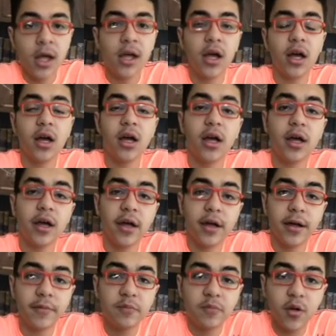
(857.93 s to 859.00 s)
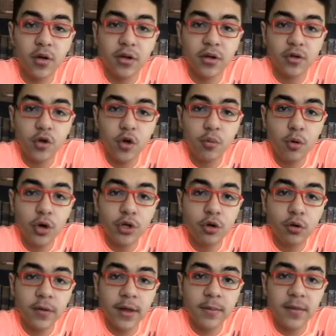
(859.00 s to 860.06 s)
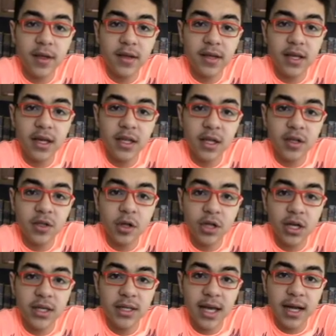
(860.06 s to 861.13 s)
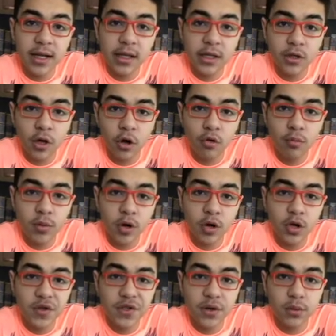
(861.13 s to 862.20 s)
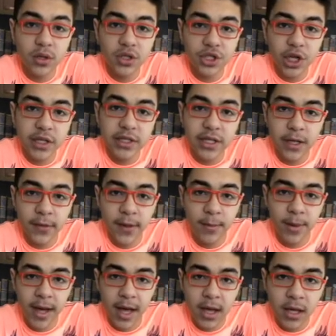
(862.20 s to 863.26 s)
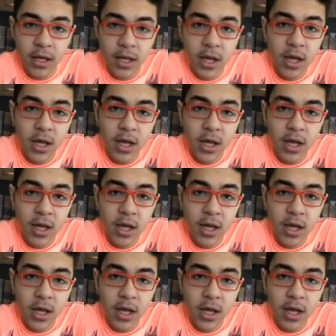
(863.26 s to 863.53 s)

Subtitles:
Doughboy told them that he does not exactly know because he was just in the bag,